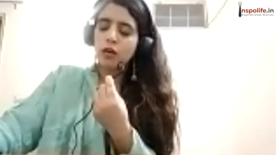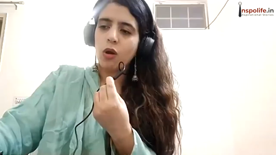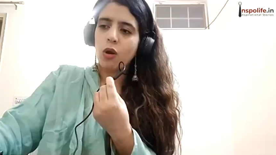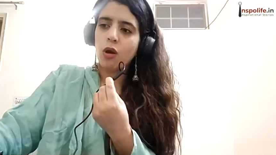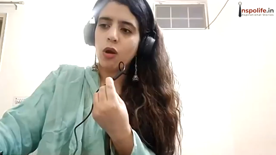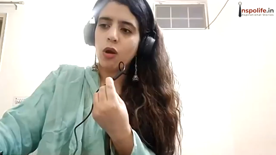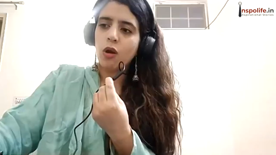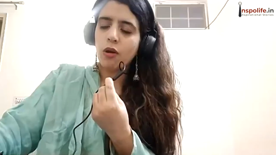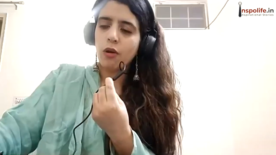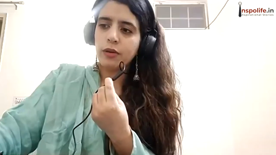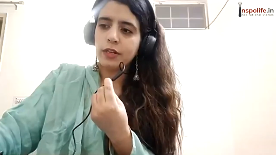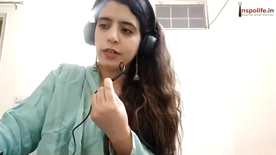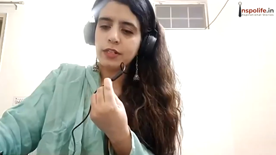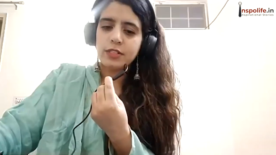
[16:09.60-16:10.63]

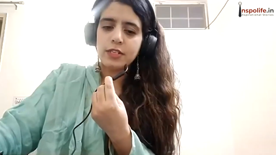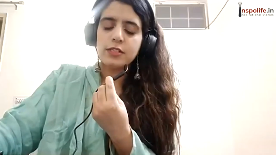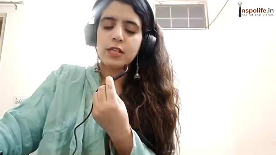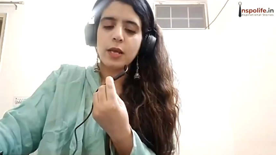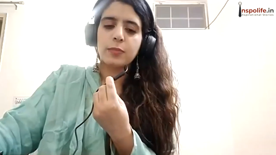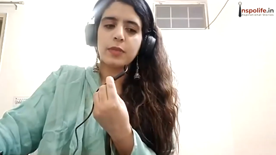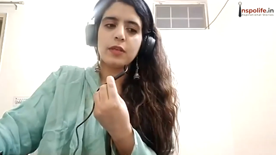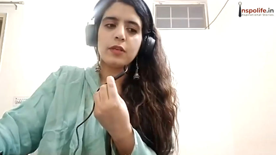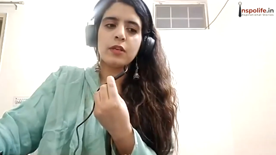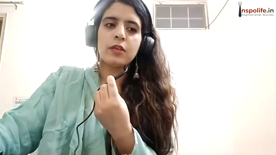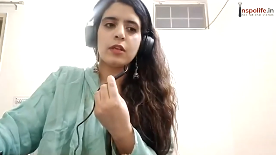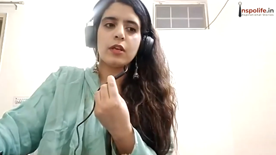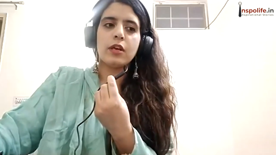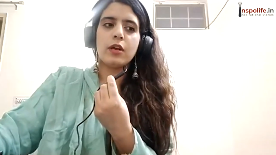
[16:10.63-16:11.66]
Honesty is
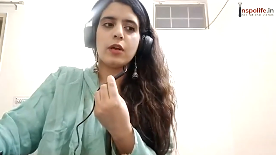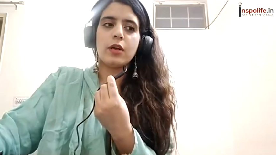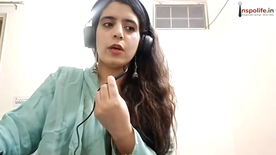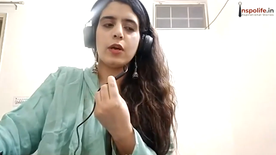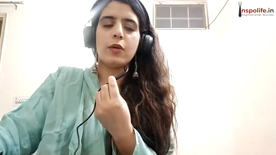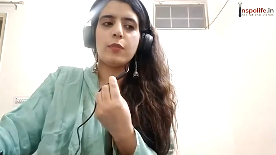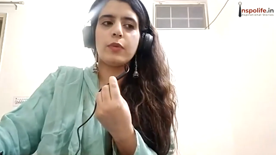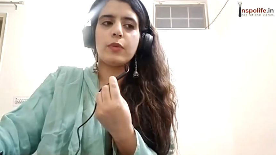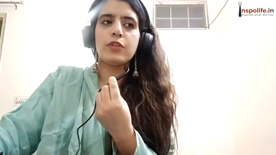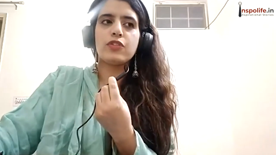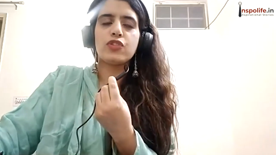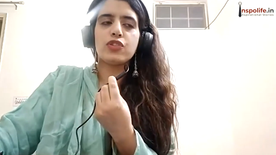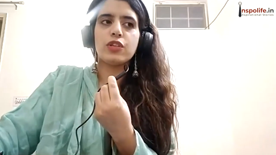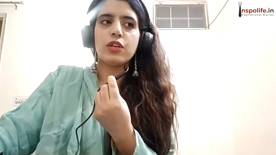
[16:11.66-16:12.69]
something
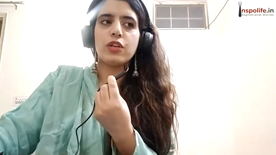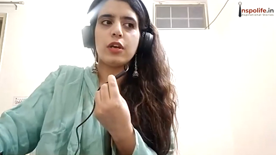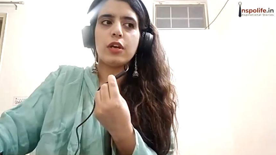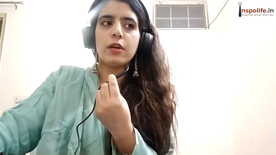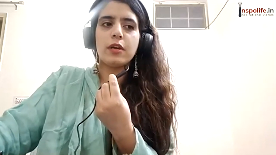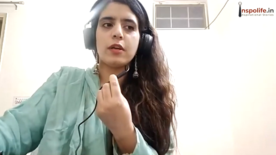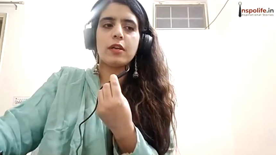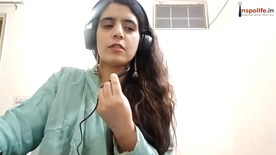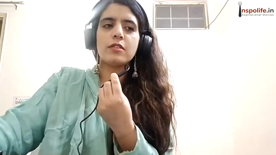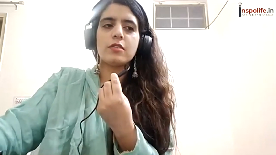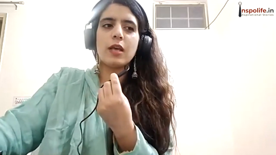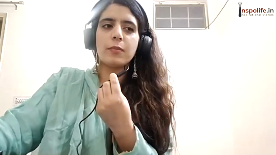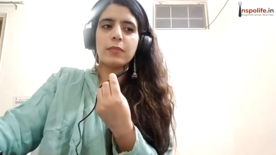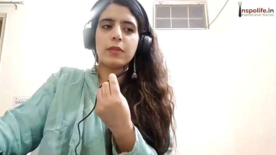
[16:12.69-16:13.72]
which is
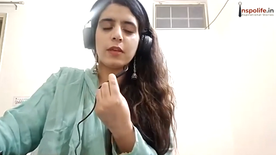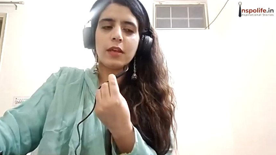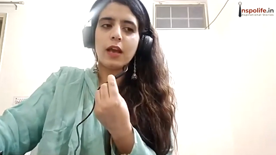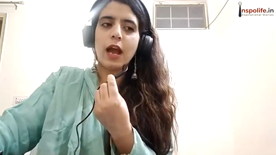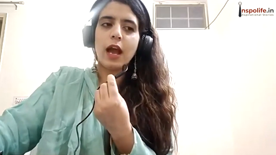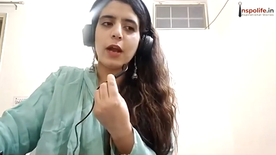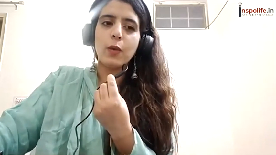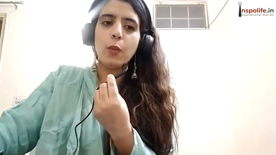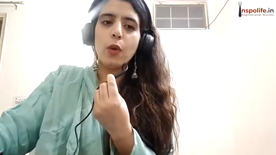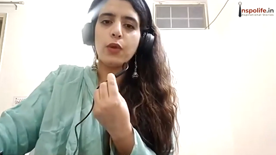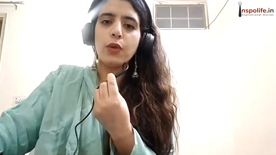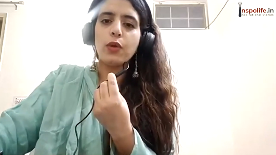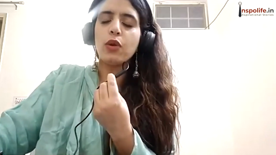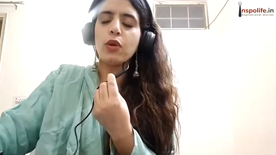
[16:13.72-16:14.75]
something I don't
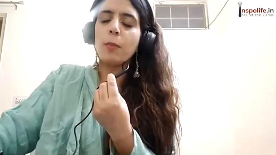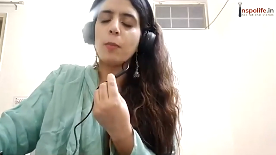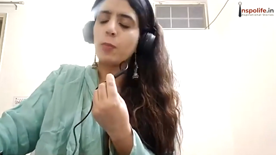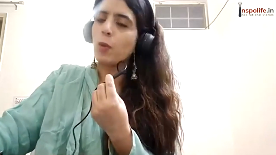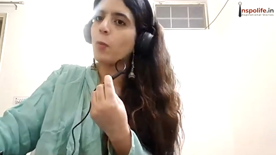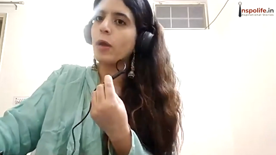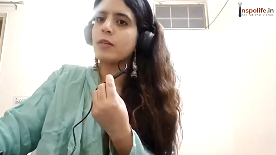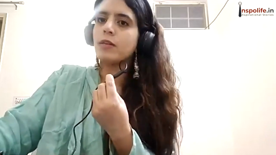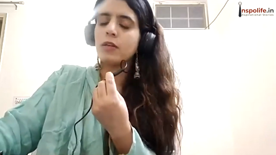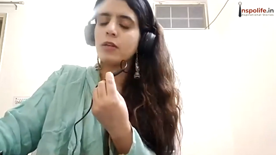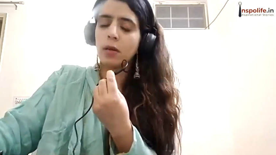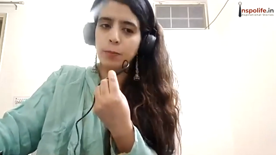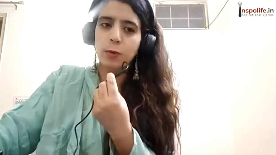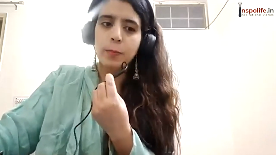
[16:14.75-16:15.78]
want to
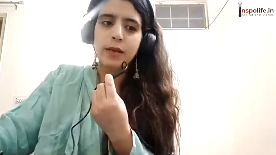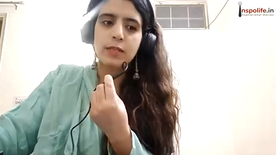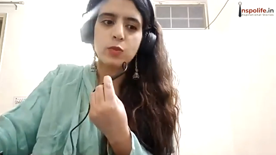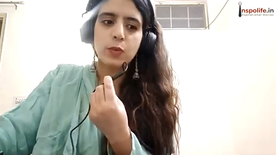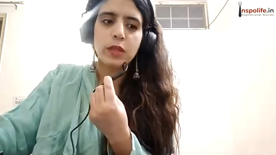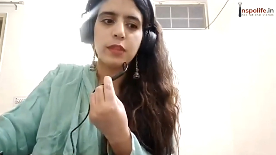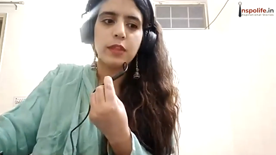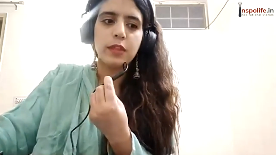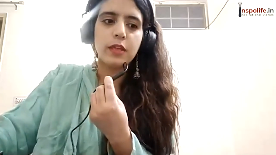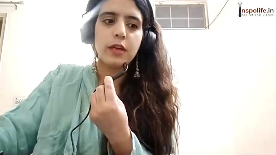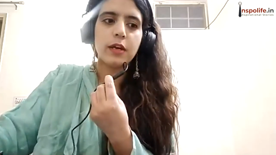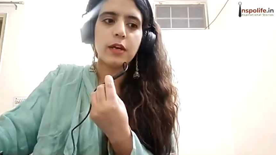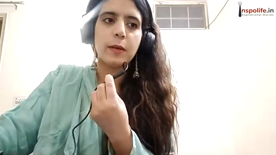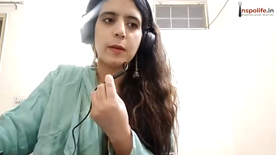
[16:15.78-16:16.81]
compromise with.
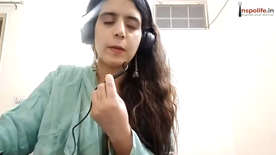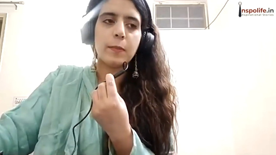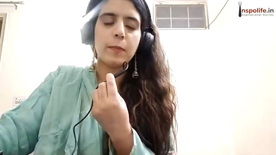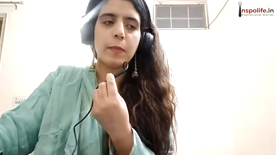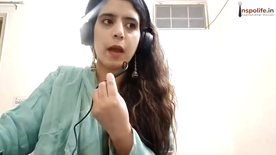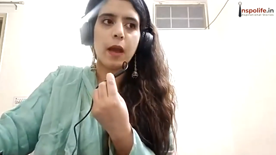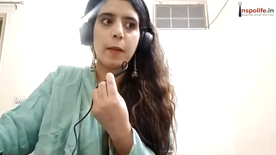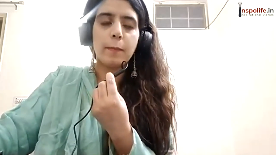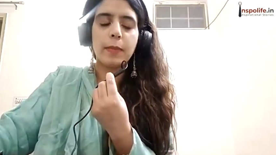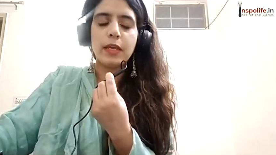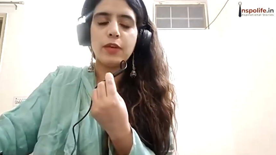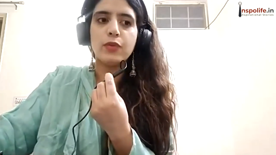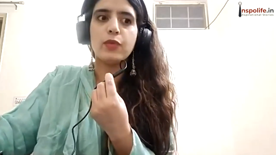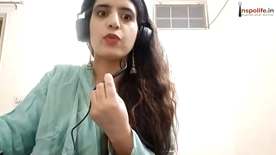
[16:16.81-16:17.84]
I'm
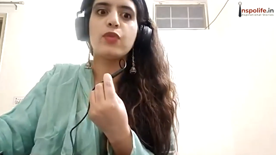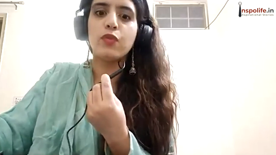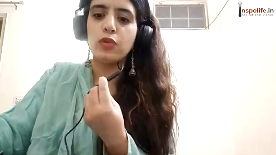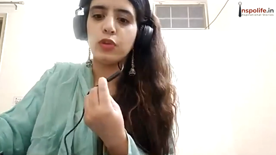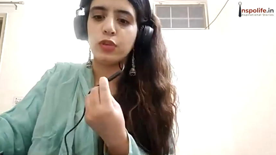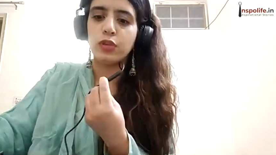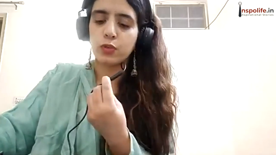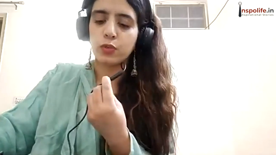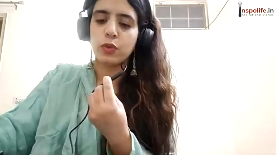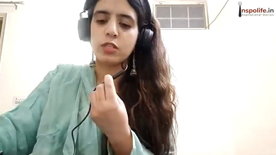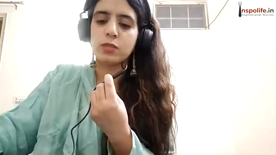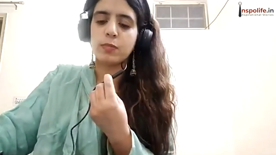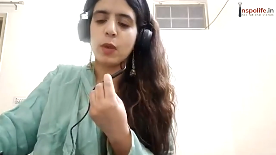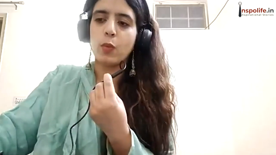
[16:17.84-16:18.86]
being truthful
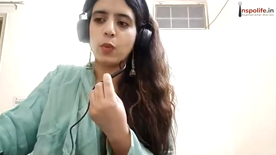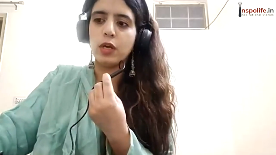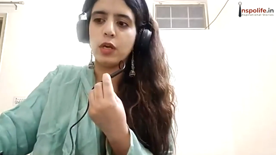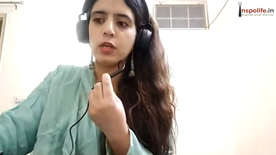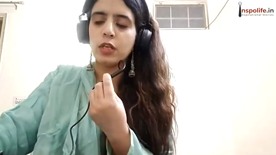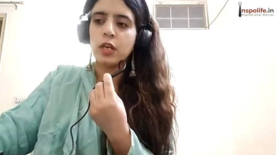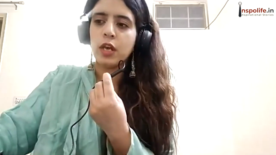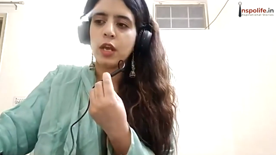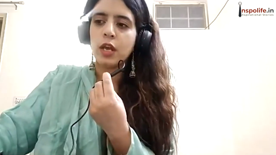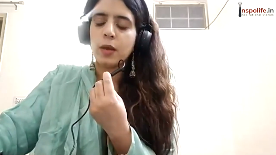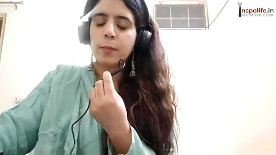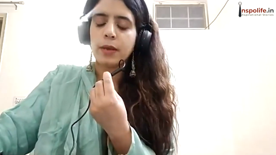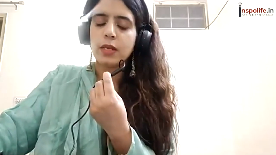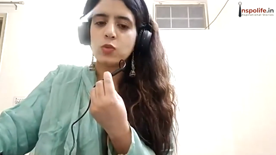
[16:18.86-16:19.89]
towards my work,
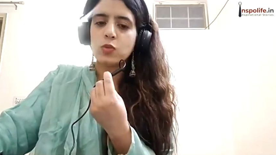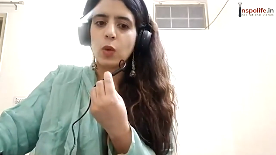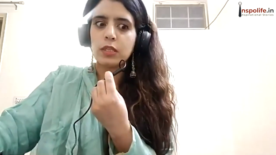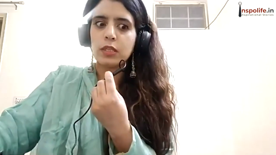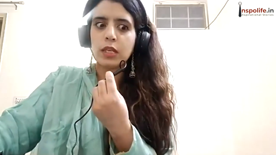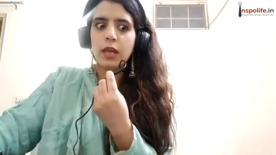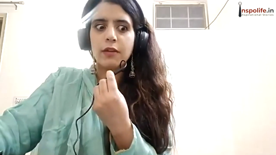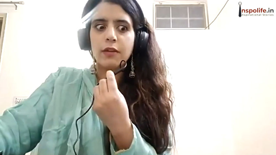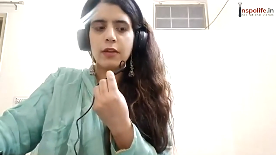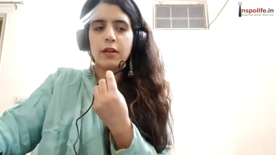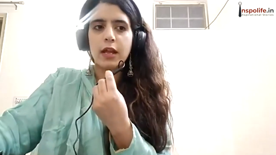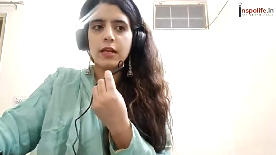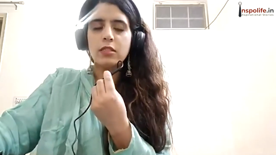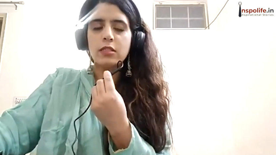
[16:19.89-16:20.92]
because one thing I
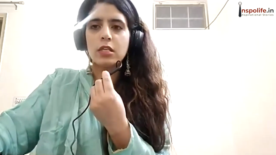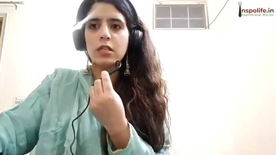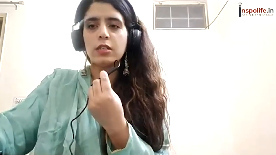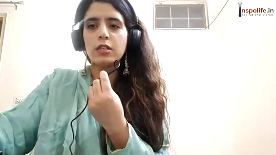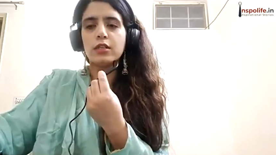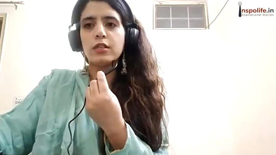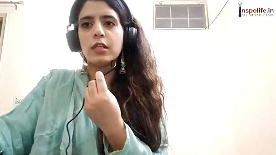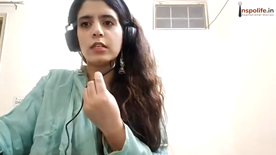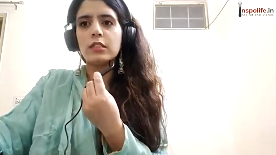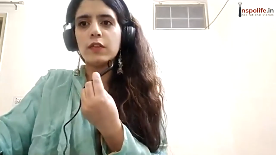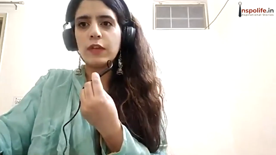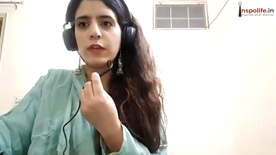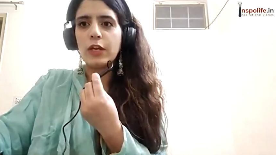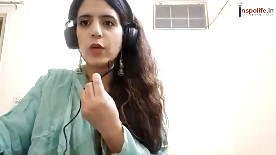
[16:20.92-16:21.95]
realized in the
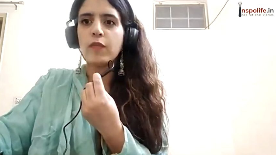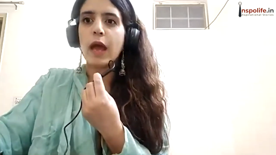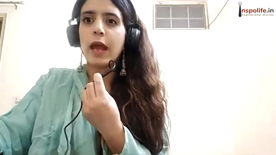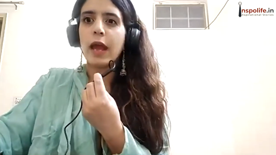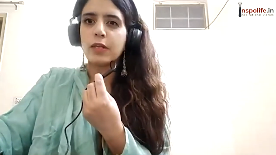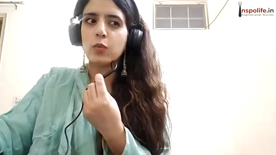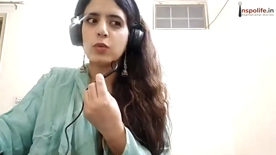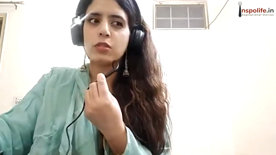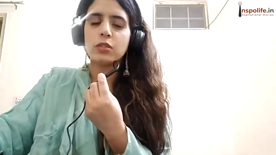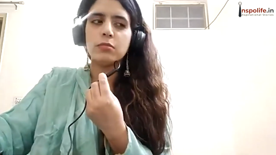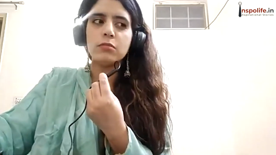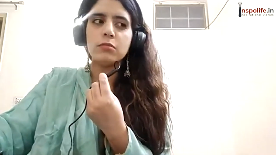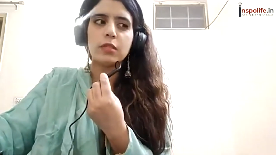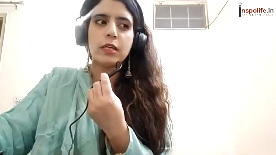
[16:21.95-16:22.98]
field of
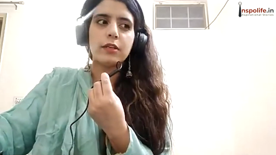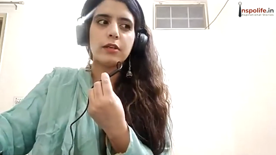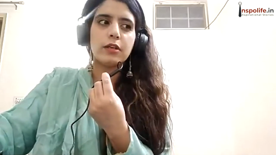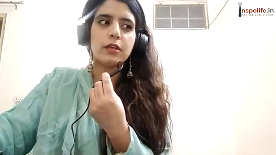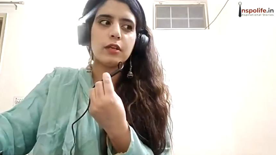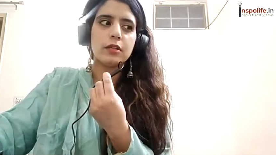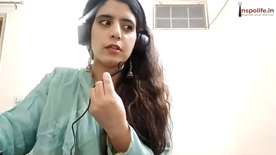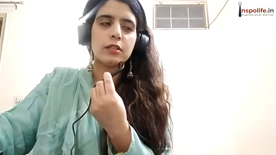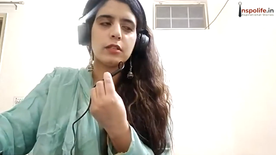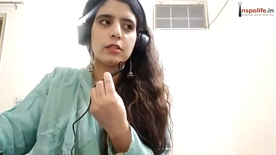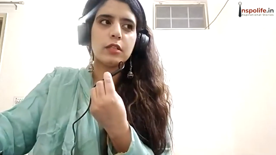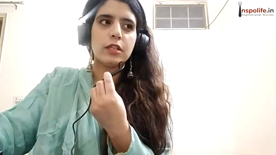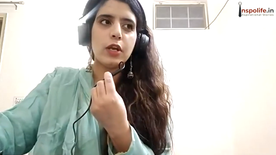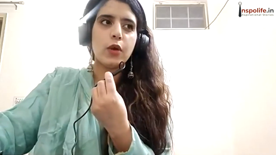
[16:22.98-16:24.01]
activism that
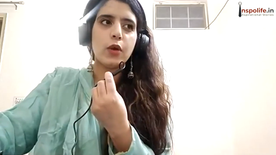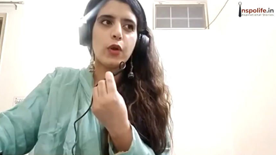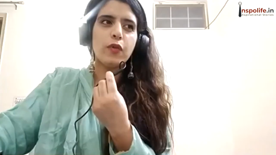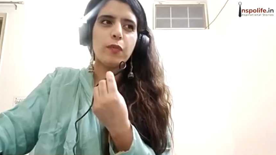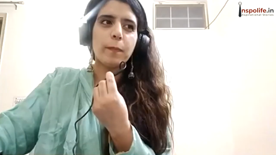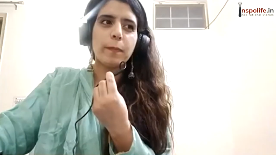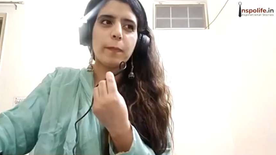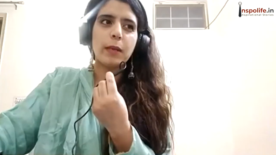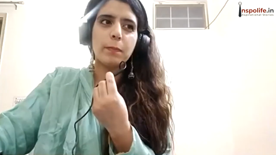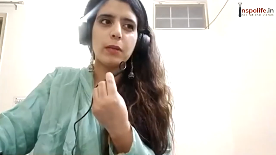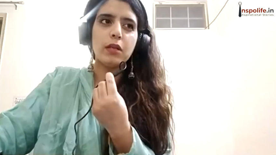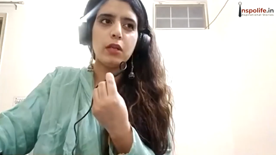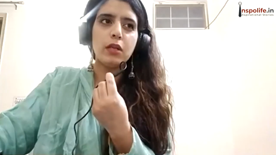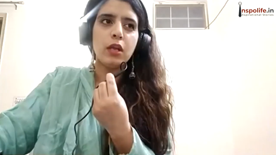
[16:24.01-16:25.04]
there are a lot of
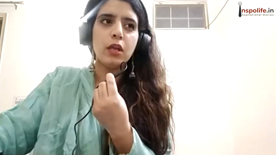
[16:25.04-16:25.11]
people